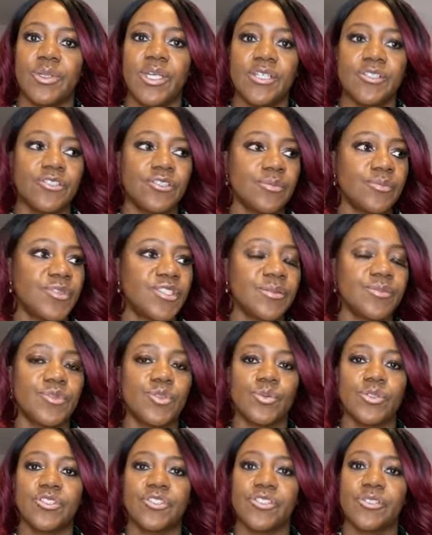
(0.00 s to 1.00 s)
Sometimes
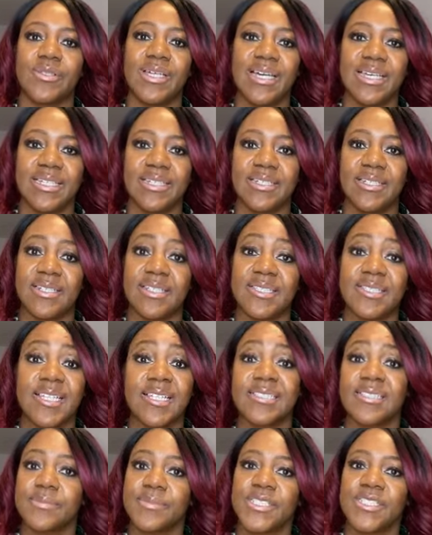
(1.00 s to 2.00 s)
we'll do that in an
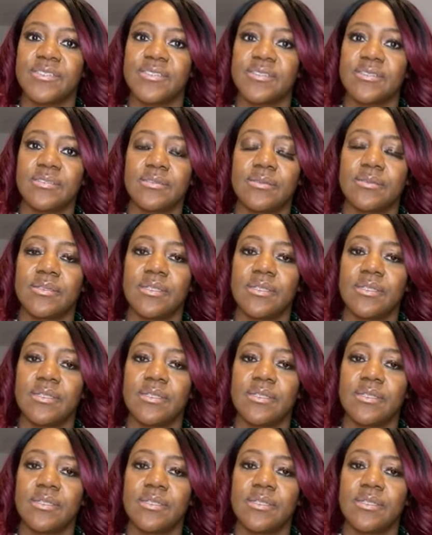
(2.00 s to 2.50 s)
assessment,